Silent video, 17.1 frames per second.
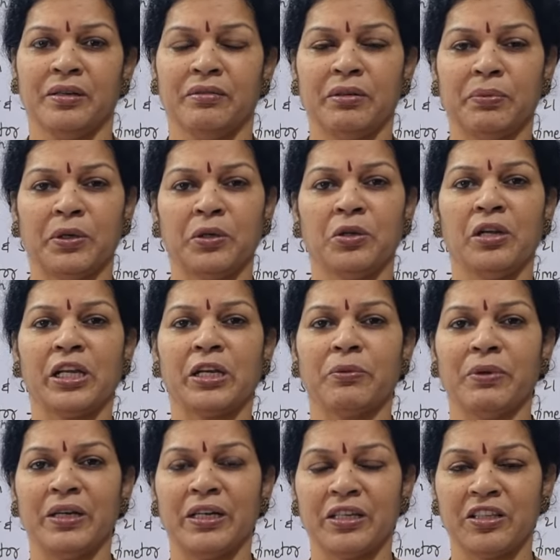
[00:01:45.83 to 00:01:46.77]
We want to
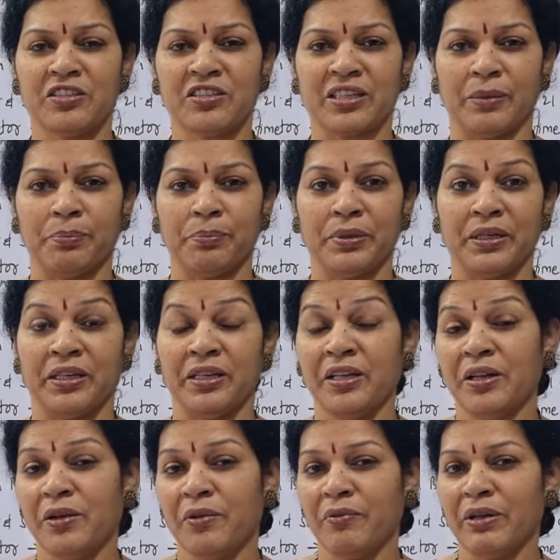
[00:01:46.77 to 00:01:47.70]
liquidate this
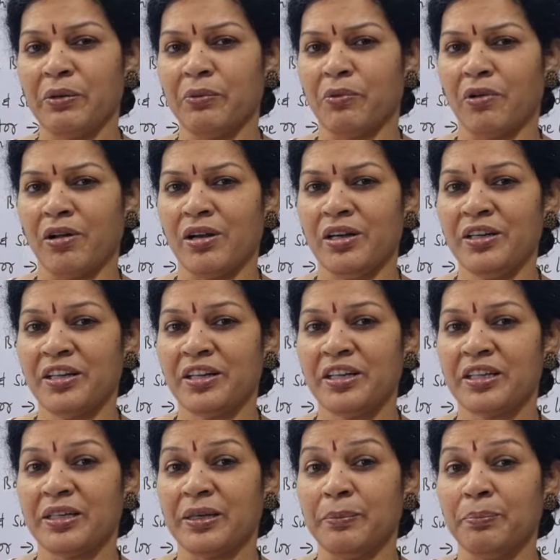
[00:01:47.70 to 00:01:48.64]
company. When
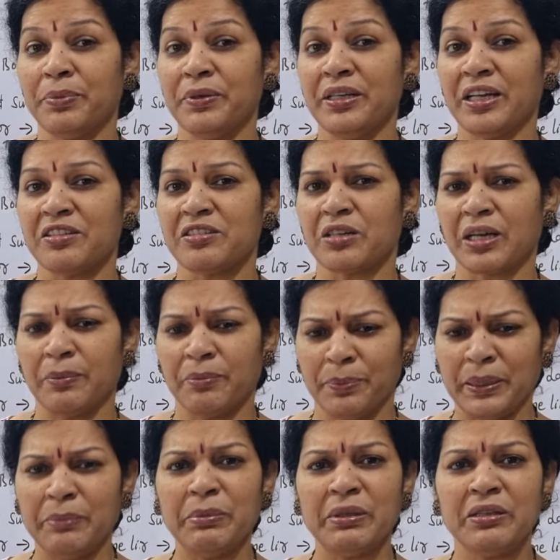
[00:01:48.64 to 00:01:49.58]
voluntary company has,
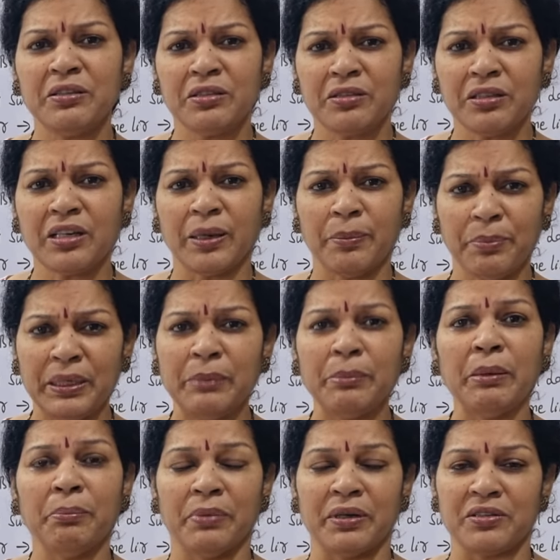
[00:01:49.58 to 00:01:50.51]
company means the company
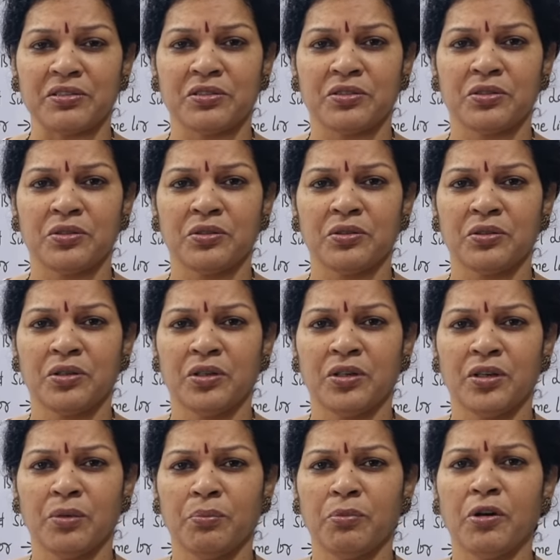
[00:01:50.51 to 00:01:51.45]
members,
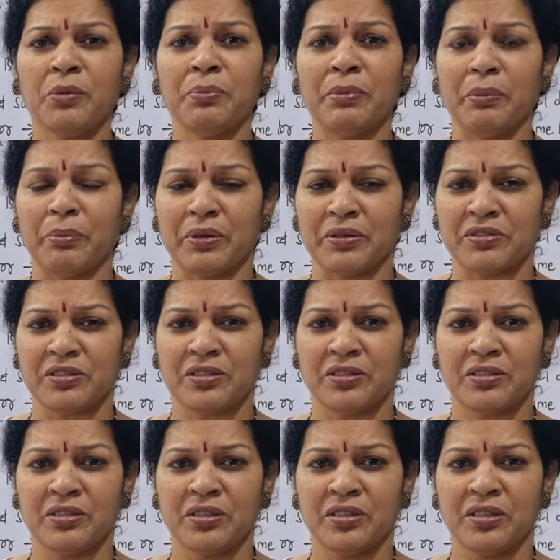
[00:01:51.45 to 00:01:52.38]
board members,
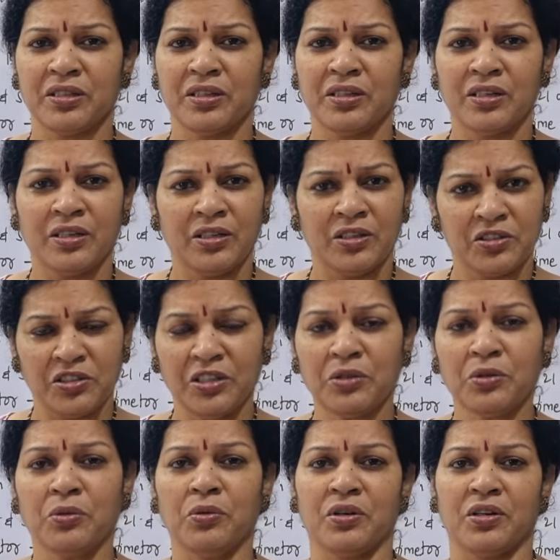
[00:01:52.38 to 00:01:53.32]

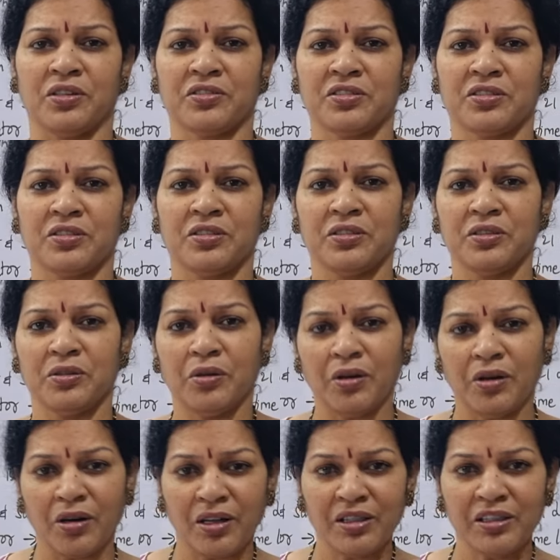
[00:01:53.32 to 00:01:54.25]
shareholders,
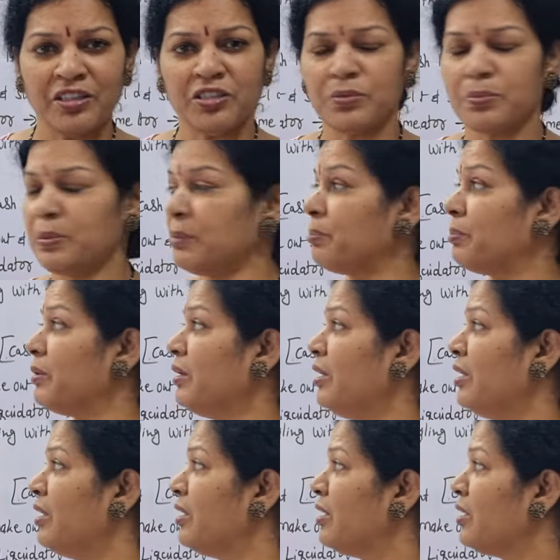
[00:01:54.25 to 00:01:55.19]
all these people.
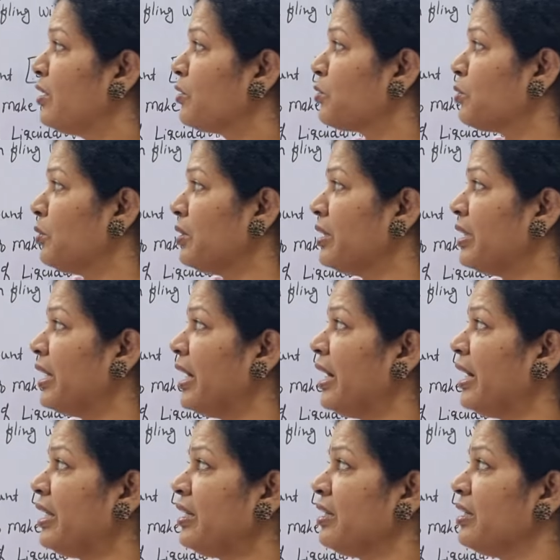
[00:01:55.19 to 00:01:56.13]
So they
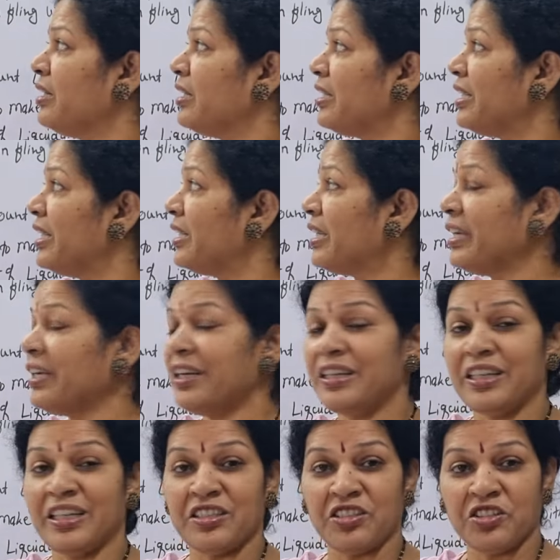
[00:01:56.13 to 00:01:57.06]
are taking
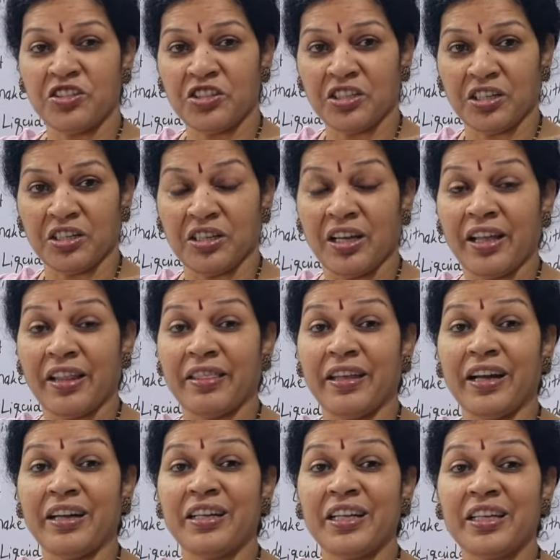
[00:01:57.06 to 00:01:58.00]
a decision.
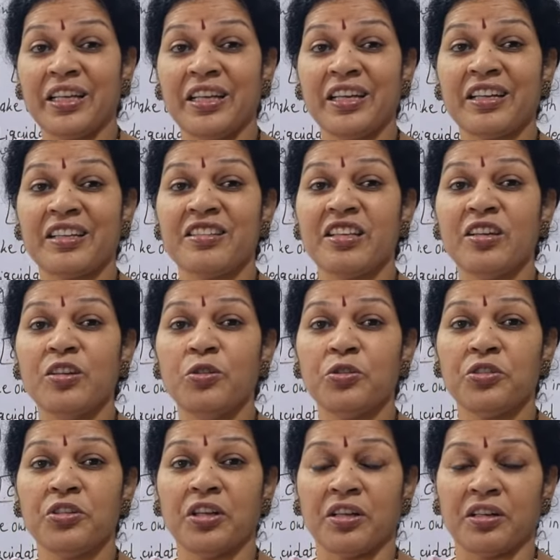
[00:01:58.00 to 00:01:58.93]
They are taking a
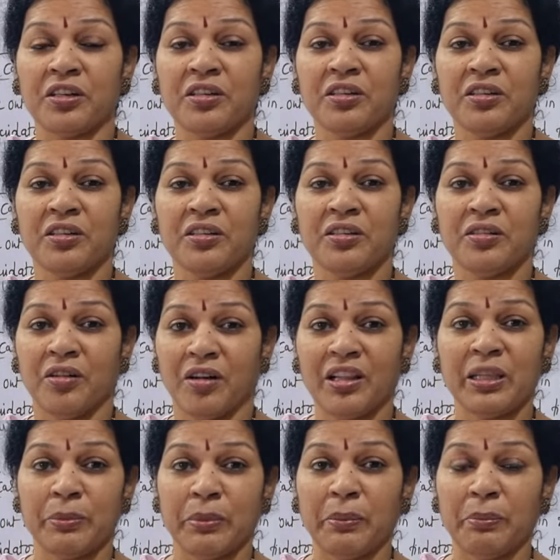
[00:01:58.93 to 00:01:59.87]
resolution. All the